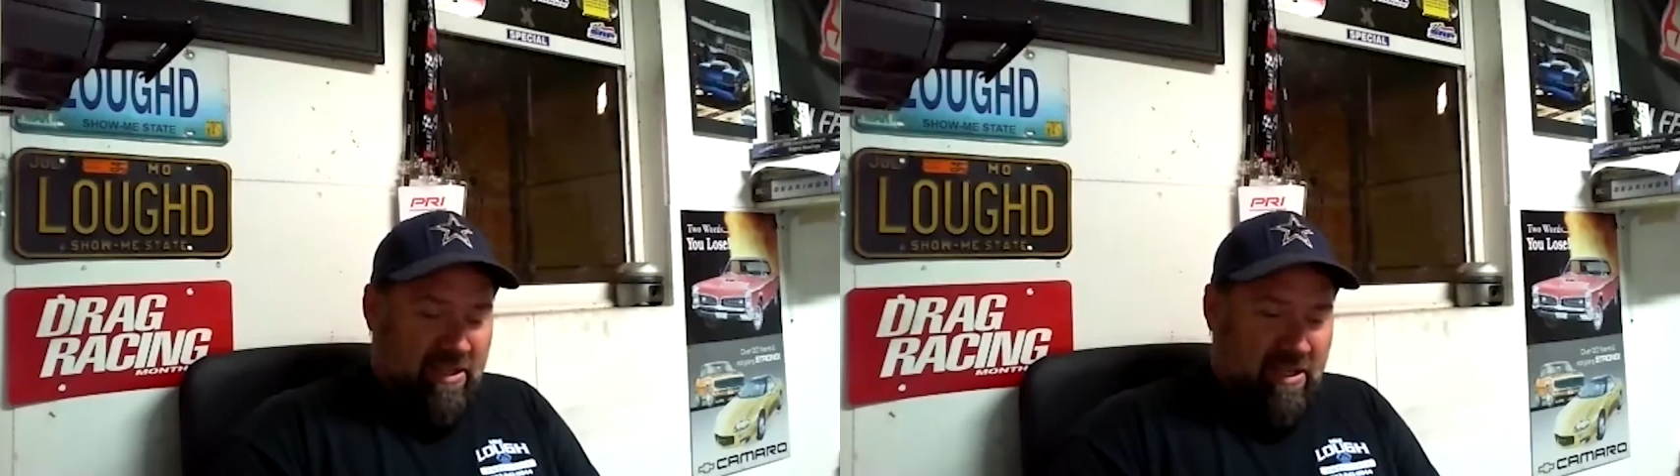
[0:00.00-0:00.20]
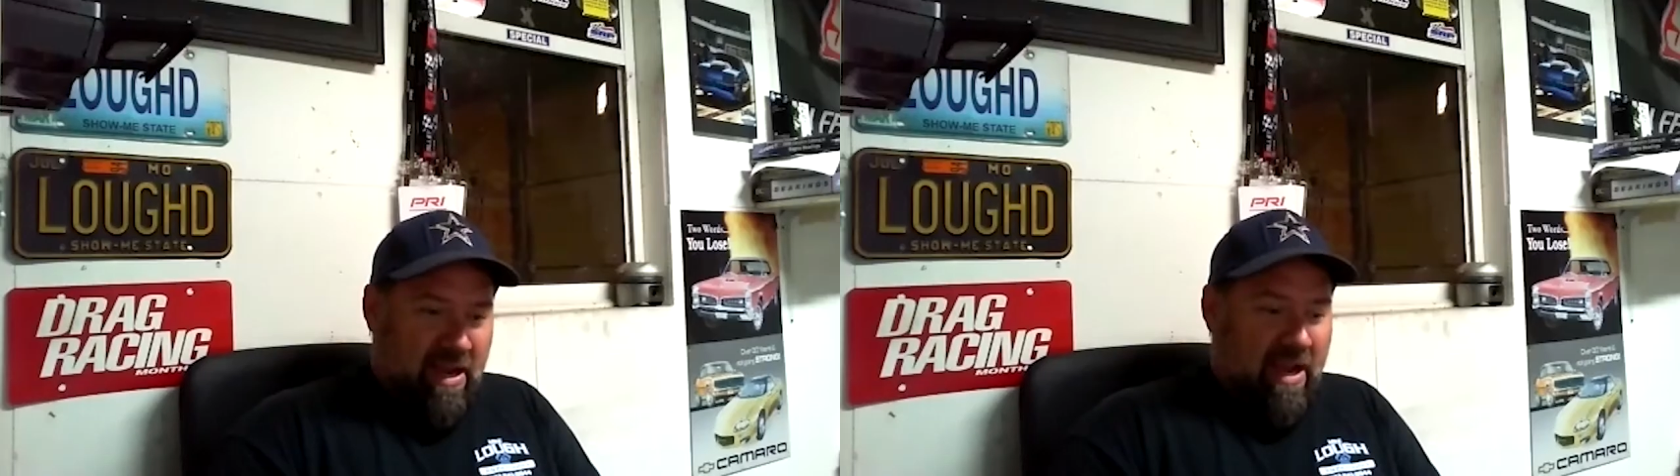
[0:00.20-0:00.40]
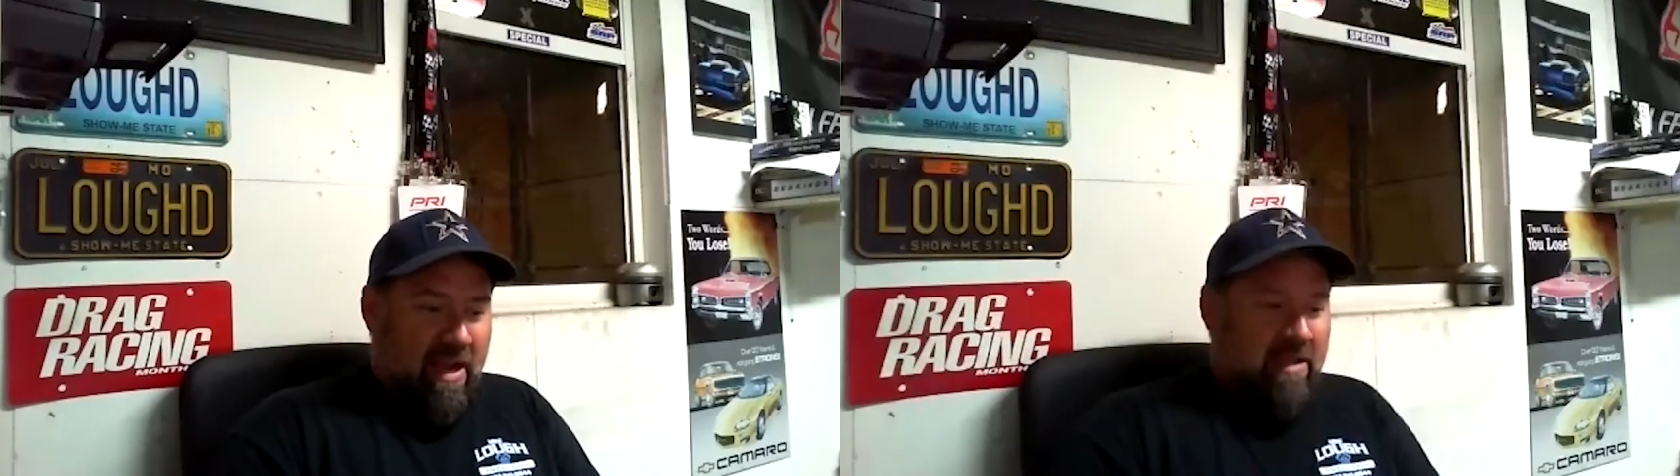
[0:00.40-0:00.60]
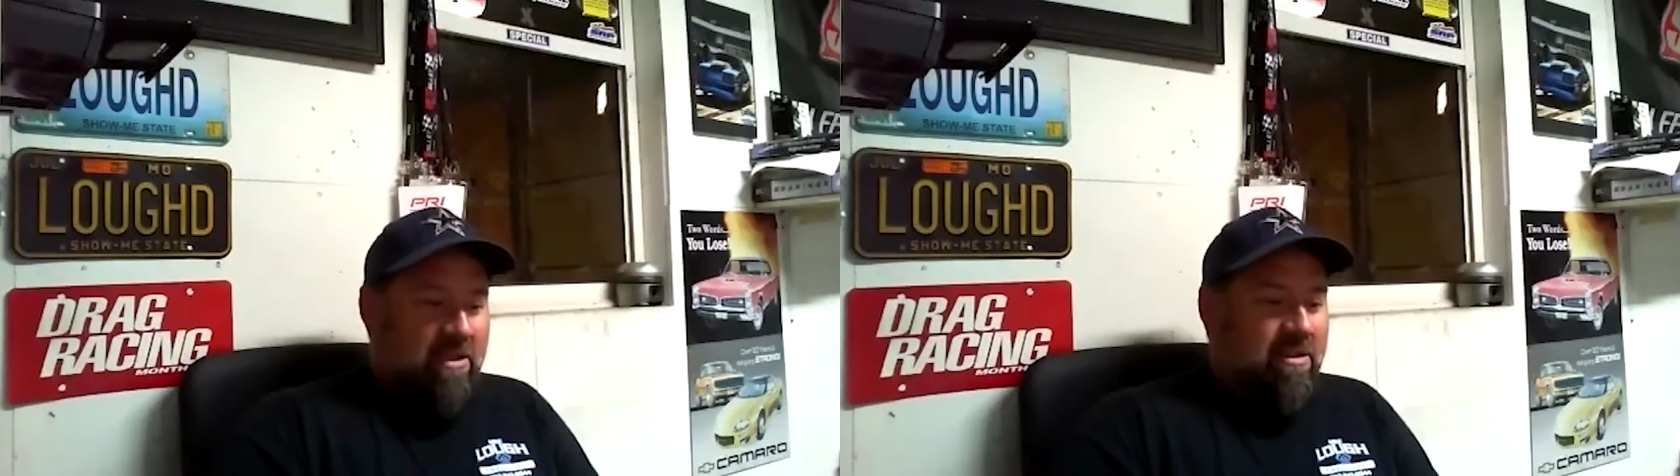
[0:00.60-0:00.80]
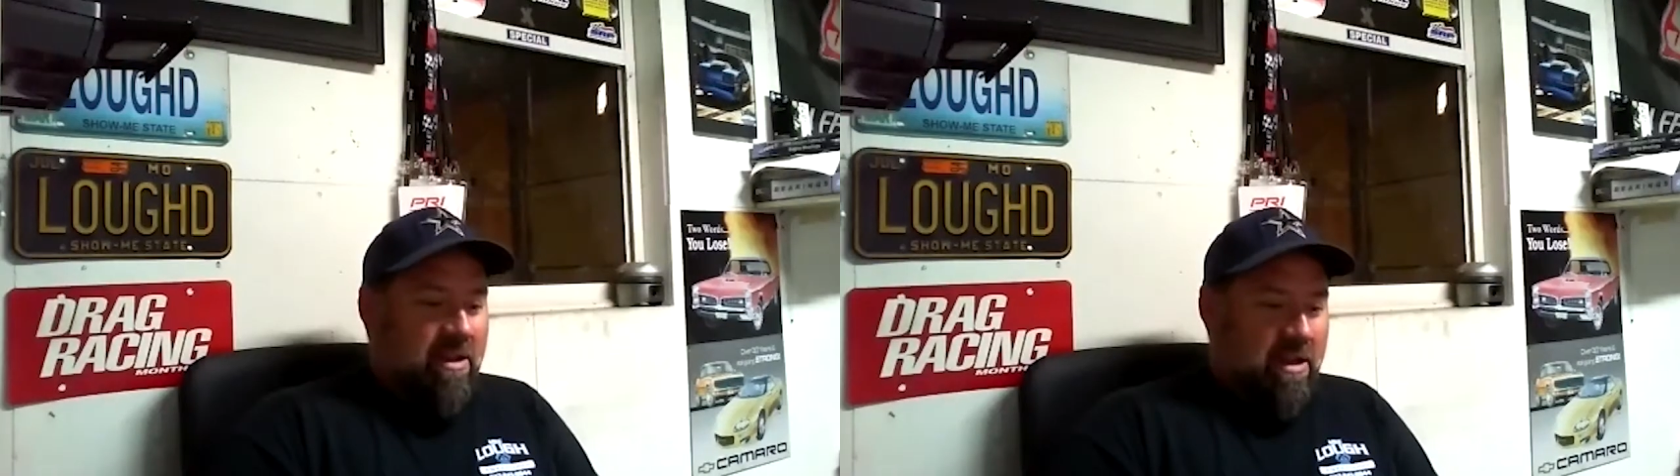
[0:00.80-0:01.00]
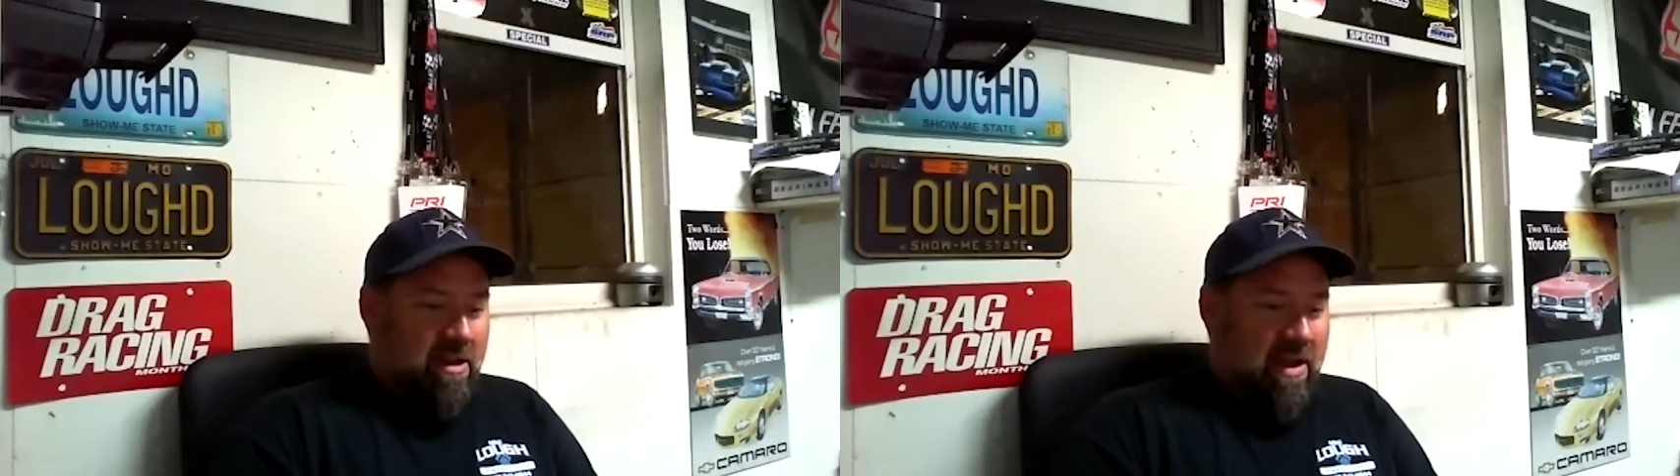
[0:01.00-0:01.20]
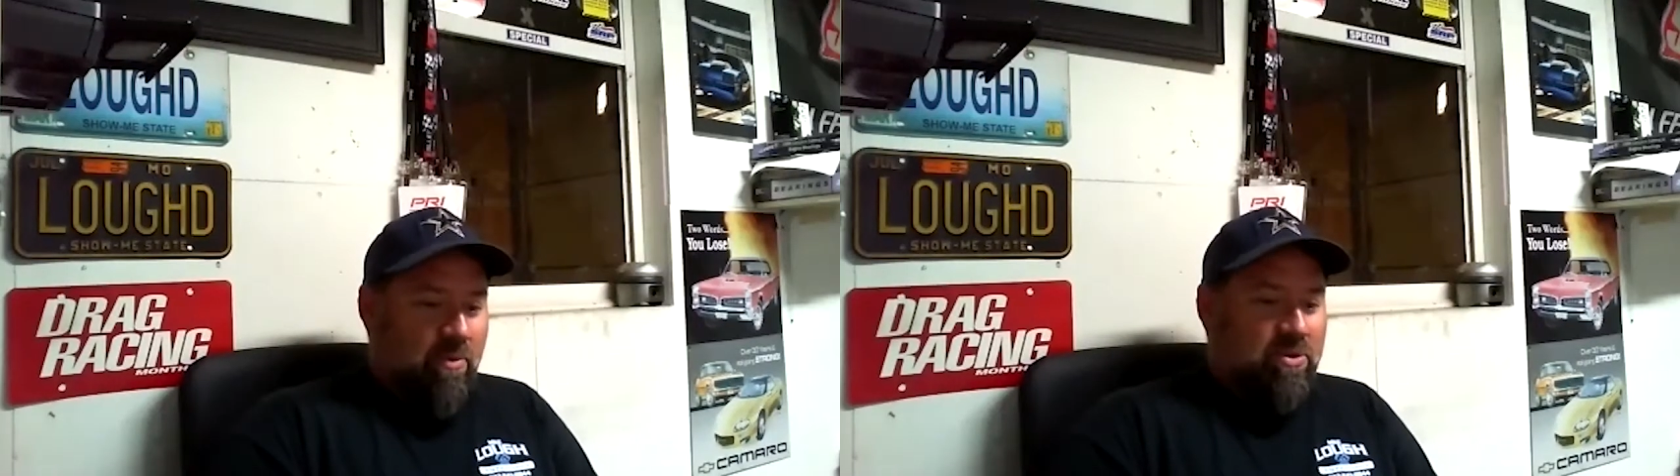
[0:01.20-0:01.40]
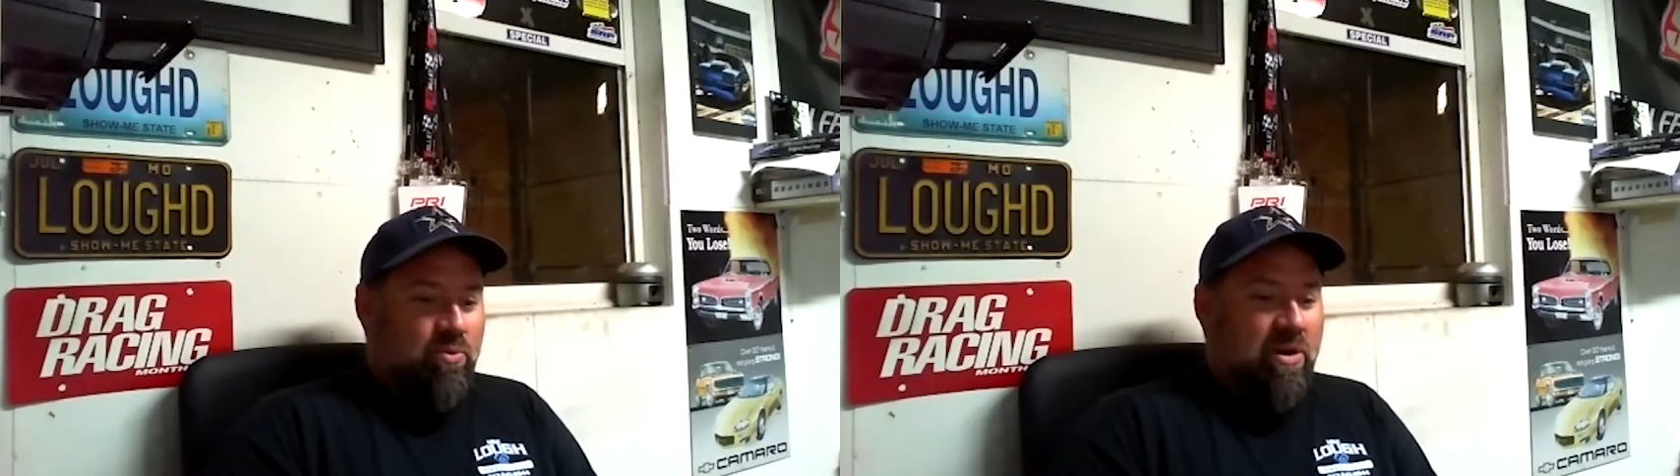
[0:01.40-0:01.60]
I had, that was
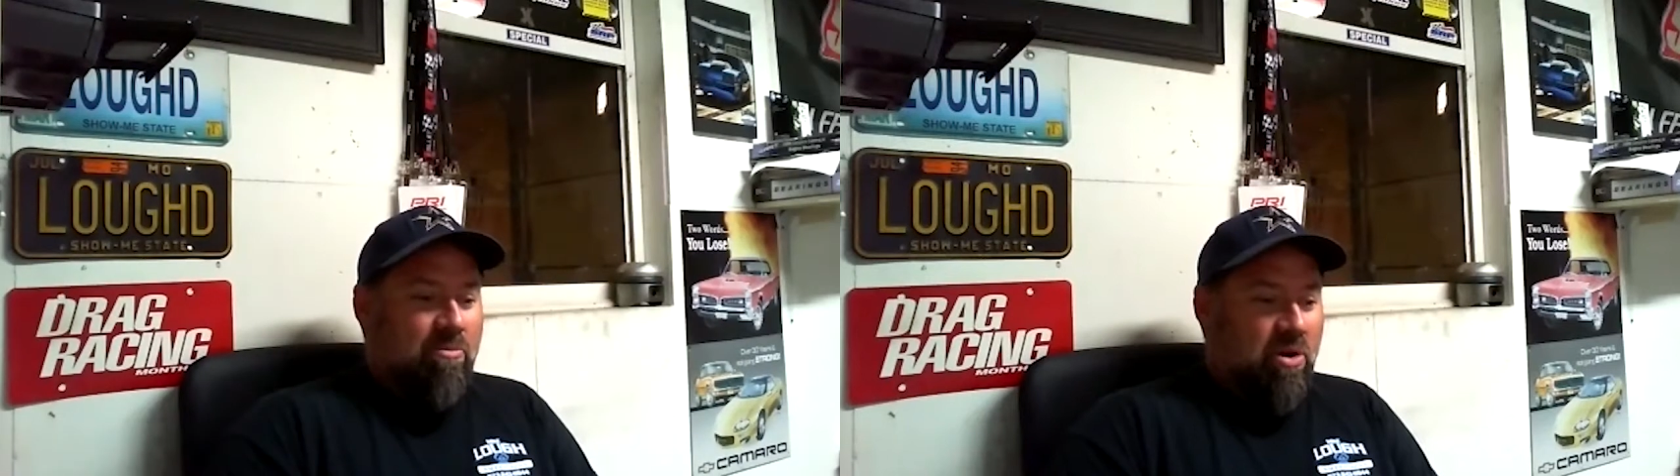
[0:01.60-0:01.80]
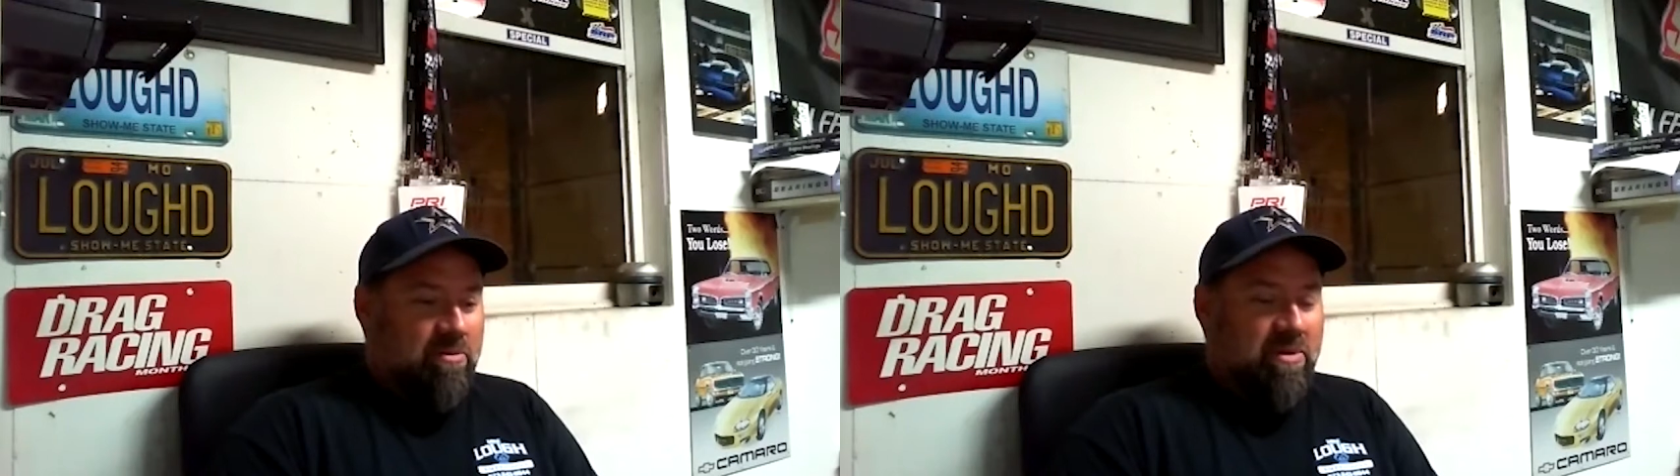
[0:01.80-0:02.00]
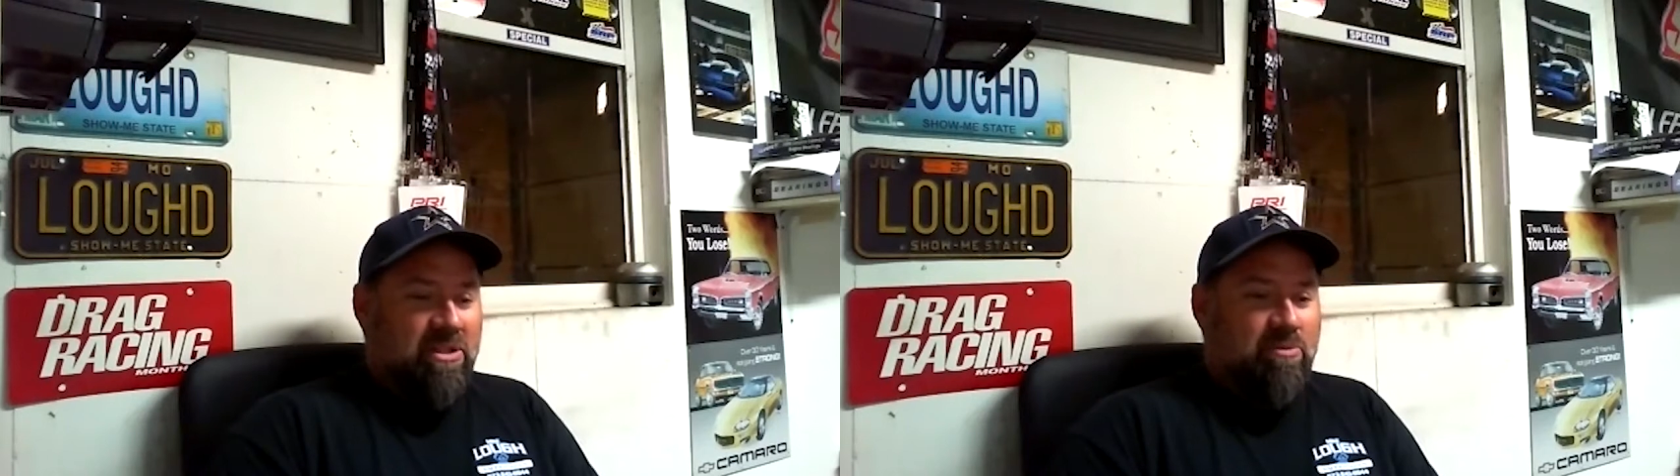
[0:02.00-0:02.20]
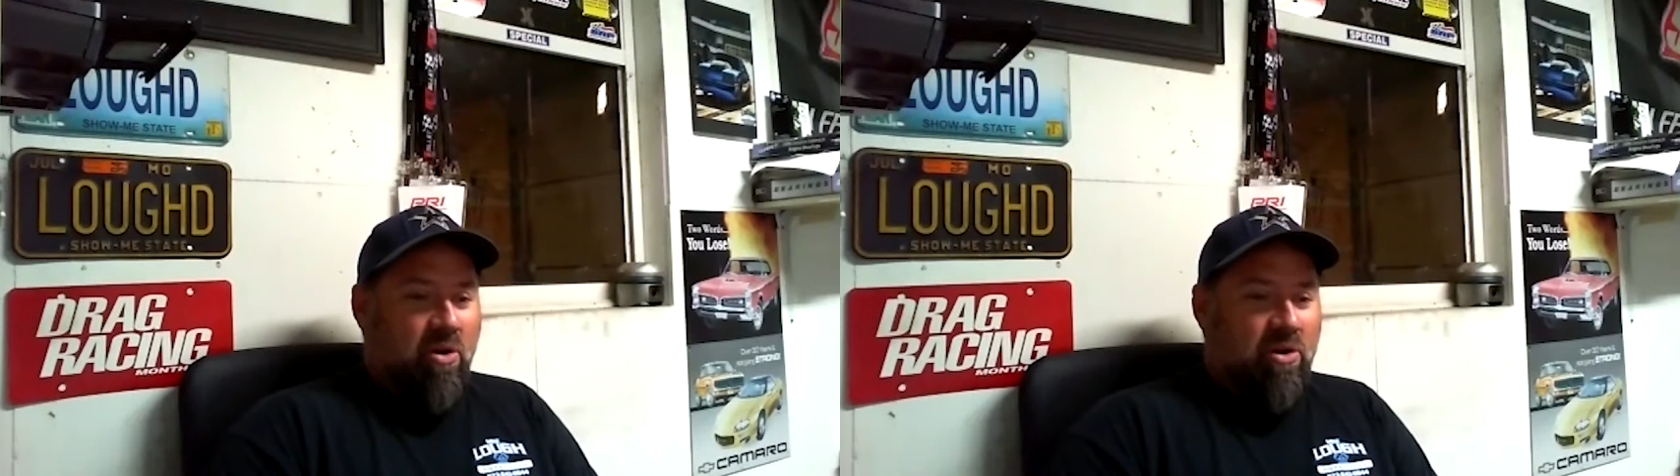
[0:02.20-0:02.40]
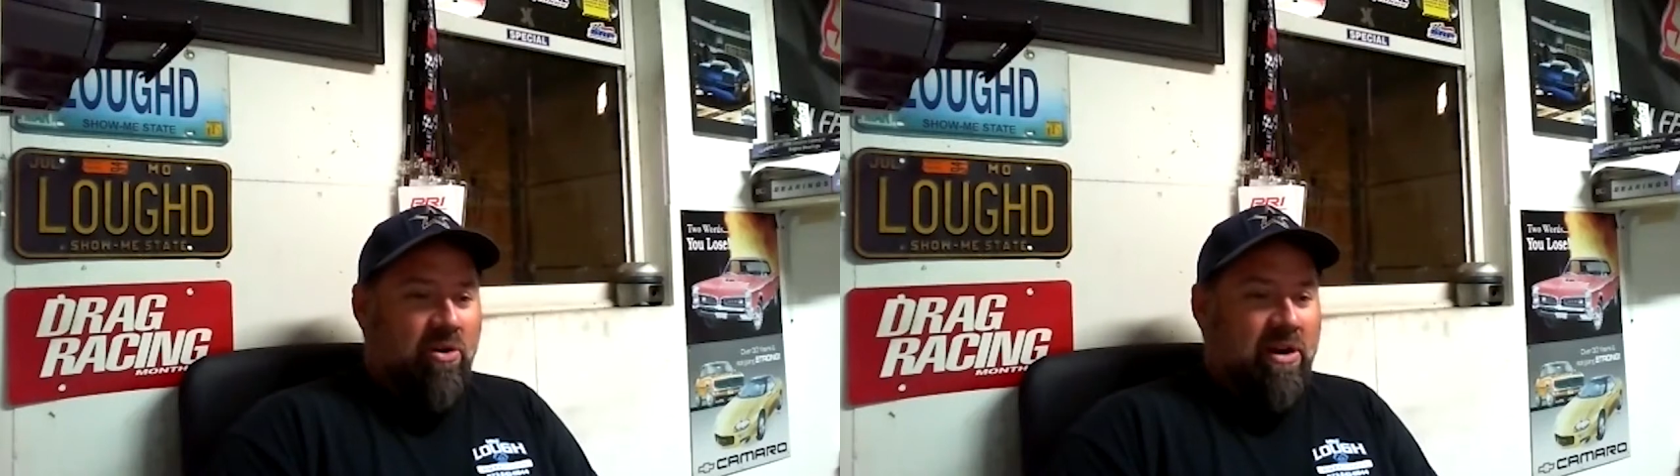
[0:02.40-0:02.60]
when I brought the business partner in.